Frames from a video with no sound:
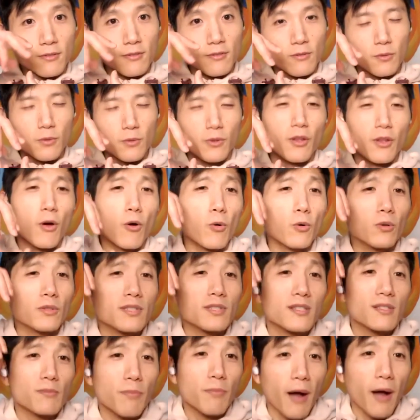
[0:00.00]
well, the whole
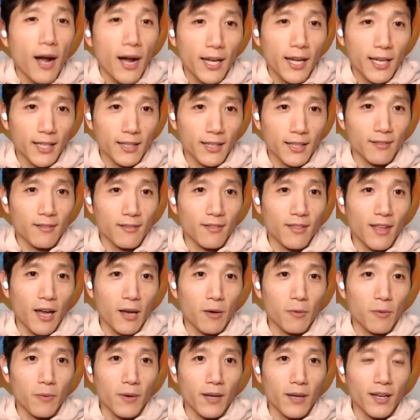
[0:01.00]
spine
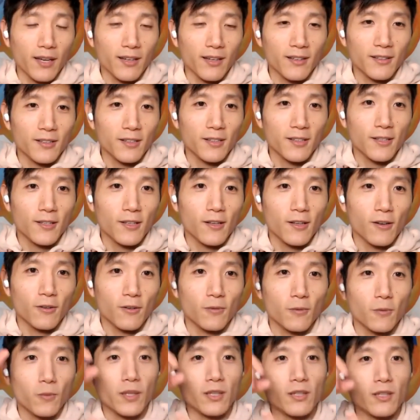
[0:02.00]
that way,
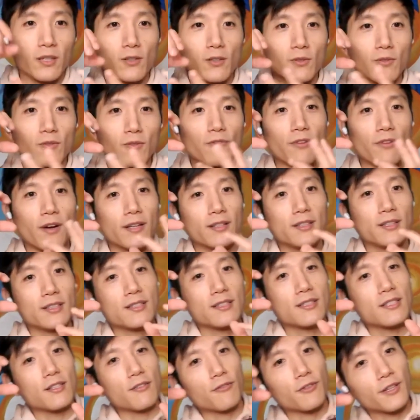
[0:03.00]
when you find a
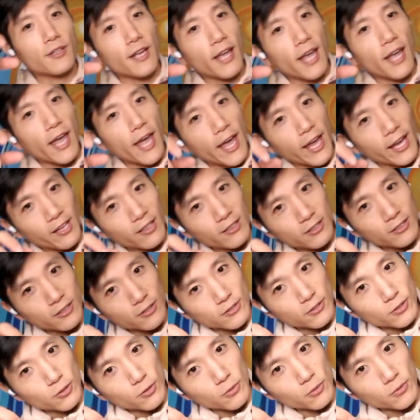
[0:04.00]
different
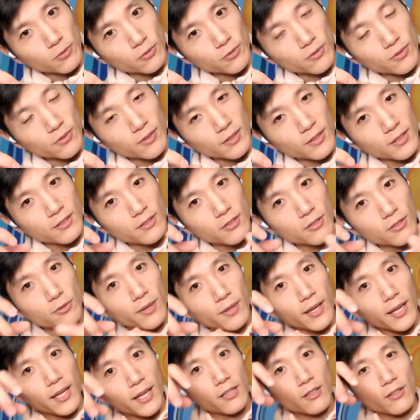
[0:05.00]
angle to into
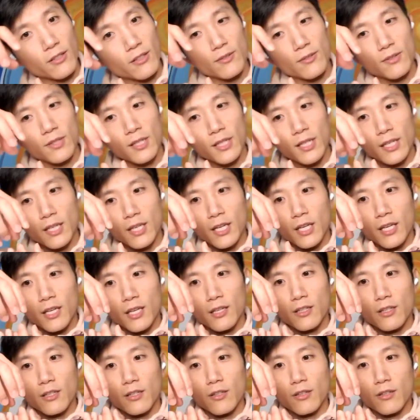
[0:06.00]
it, and
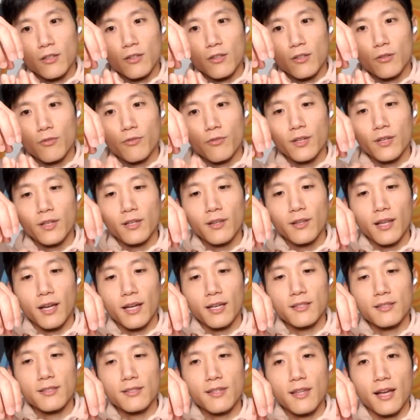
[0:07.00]
you
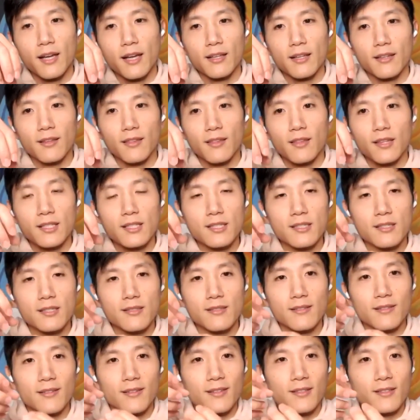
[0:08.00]
realize that
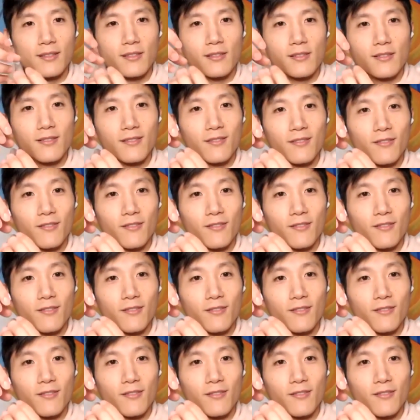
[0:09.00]
this is